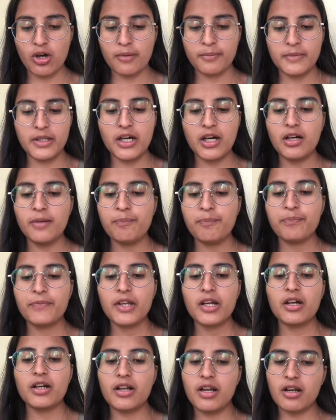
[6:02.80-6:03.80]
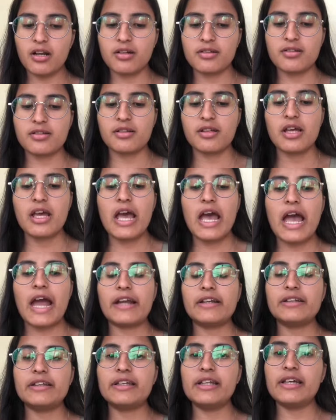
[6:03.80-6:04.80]
of the drugs,
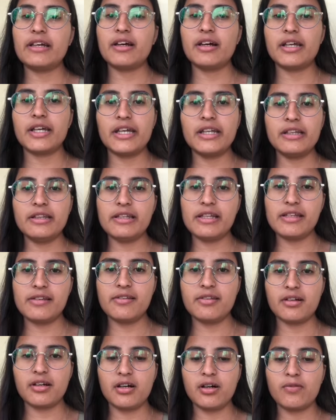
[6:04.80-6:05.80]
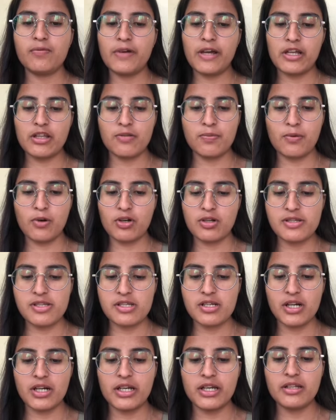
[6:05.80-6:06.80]
and in this phase 4
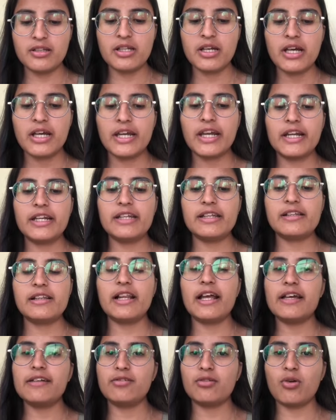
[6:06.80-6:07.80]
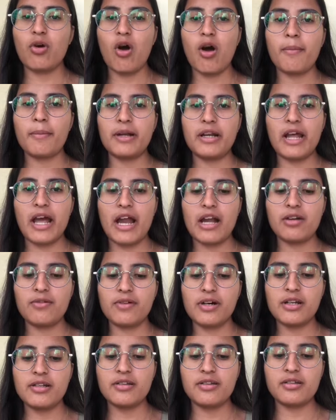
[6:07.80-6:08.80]
studies, it is less common
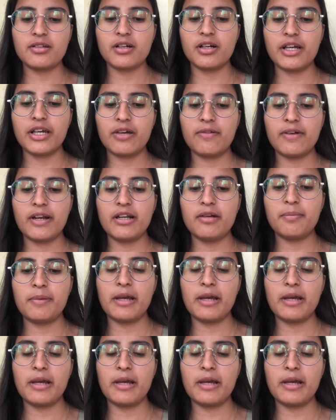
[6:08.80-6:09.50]
adverse event.